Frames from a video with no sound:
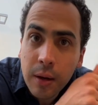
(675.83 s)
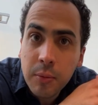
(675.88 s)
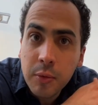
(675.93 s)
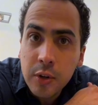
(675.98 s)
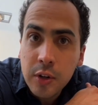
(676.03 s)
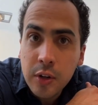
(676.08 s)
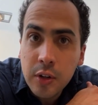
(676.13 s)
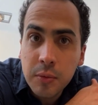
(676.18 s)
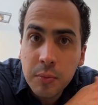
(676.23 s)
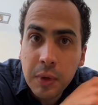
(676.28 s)
we're
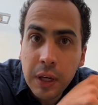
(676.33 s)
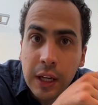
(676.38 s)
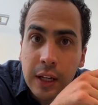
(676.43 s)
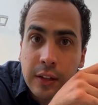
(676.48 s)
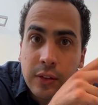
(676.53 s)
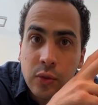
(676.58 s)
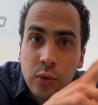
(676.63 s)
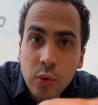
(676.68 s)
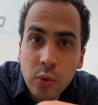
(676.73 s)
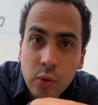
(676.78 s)
gonna
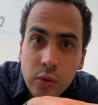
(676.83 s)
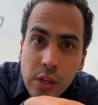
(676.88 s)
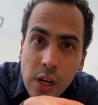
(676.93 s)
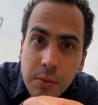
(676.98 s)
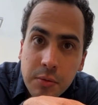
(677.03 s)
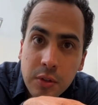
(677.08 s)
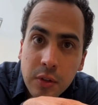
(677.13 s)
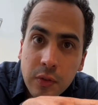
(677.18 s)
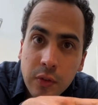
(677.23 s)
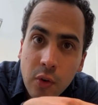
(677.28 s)
make two
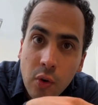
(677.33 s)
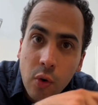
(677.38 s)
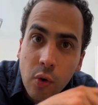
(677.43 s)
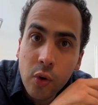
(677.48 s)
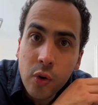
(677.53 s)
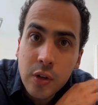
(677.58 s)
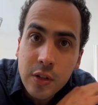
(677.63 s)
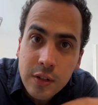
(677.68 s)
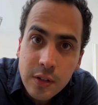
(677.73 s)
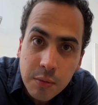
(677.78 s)
types of
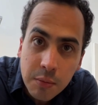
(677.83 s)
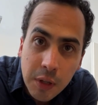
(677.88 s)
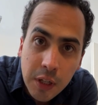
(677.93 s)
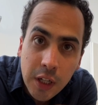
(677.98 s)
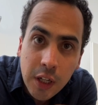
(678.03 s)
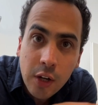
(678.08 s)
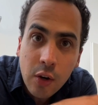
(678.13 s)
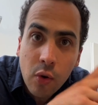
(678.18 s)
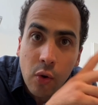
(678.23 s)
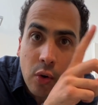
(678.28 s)
corns, mini
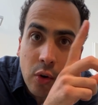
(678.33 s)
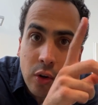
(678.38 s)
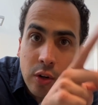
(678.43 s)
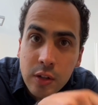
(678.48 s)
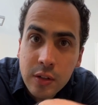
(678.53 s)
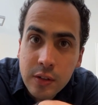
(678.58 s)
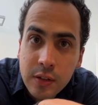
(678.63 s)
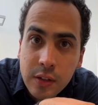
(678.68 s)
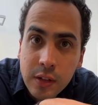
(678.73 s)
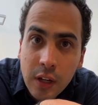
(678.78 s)

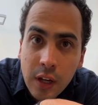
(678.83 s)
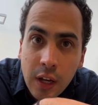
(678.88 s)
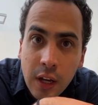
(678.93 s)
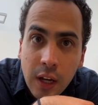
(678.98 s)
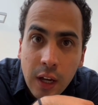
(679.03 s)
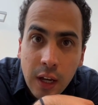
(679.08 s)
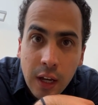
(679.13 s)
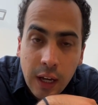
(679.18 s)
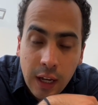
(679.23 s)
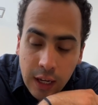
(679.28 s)
corns
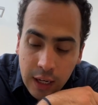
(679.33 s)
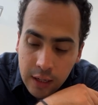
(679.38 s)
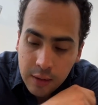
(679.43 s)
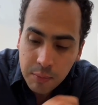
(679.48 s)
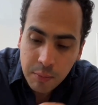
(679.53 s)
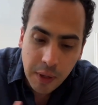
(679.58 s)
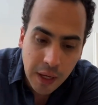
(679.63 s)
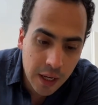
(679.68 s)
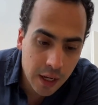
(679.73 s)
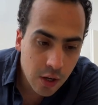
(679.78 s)
and
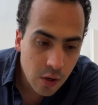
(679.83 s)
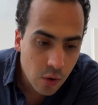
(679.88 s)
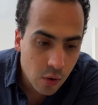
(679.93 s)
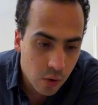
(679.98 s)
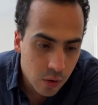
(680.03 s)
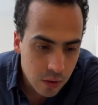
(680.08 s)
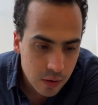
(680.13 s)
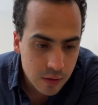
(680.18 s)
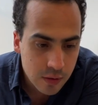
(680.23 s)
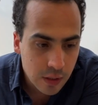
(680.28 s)
big
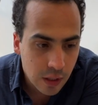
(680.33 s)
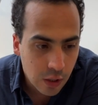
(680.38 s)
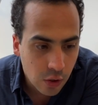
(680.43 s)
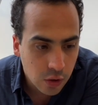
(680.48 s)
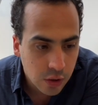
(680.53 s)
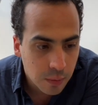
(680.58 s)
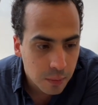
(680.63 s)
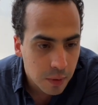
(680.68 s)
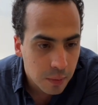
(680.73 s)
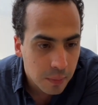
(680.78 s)
corns,
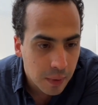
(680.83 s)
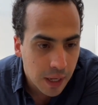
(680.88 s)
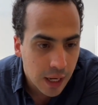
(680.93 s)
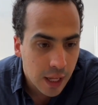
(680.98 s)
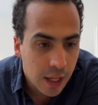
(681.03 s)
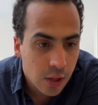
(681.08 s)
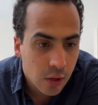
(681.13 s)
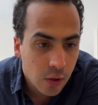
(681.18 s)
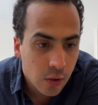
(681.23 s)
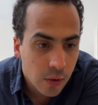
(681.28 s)
elote
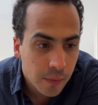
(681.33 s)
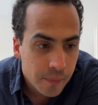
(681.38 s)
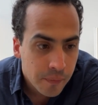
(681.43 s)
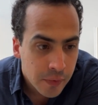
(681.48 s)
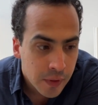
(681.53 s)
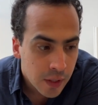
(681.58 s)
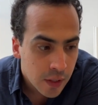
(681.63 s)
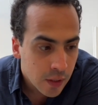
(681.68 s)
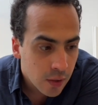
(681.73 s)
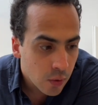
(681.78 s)
preparado.
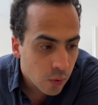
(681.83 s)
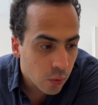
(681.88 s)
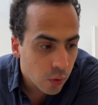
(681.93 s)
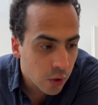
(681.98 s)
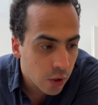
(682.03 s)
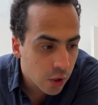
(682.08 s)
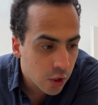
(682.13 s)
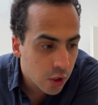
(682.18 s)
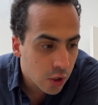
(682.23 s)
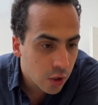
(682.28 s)

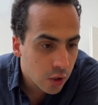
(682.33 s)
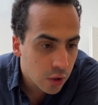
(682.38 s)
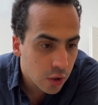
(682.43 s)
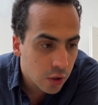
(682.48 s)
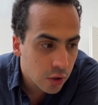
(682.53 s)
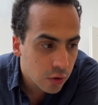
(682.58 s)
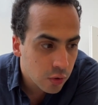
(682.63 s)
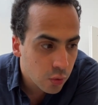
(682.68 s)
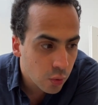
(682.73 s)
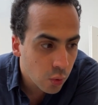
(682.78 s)
We're
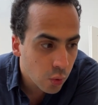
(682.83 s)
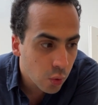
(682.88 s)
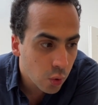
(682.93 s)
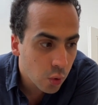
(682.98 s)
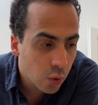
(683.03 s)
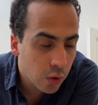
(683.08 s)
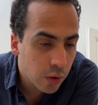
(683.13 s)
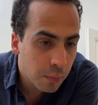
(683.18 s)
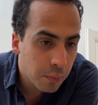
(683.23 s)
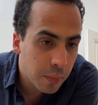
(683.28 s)
gonna
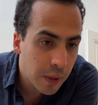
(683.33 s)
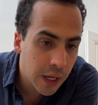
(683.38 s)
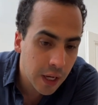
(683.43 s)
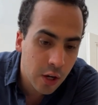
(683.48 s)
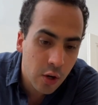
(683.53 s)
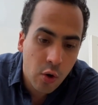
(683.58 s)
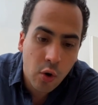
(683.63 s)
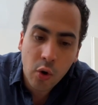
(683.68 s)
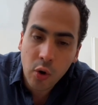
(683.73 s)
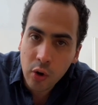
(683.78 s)
do the big
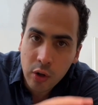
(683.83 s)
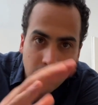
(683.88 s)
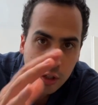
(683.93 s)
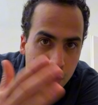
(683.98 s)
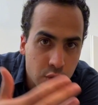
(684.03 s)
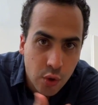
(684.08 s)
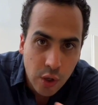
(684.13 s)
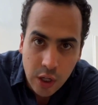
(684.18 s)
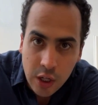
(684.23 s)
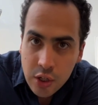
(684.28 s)
corn, the
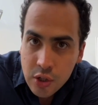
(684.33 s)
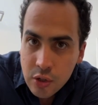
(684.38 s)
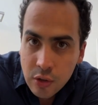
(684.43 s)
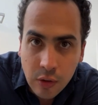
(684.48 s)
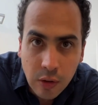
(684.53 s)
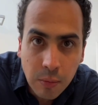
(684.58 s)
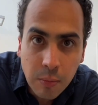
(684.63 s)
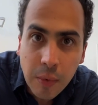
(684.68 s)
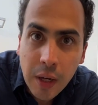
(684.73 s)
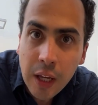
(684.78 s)

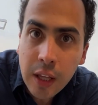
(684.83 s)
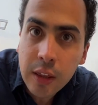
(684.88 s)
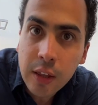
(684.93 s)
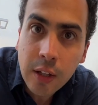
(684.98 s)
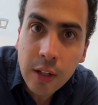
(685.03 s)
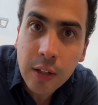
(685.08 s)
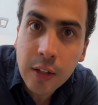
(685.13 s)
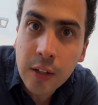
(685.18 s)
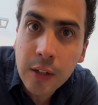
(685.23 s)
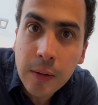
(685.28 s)
traditional
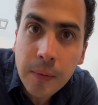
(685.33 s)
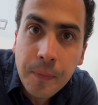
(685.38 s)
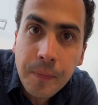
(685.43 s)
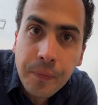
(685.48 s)
method.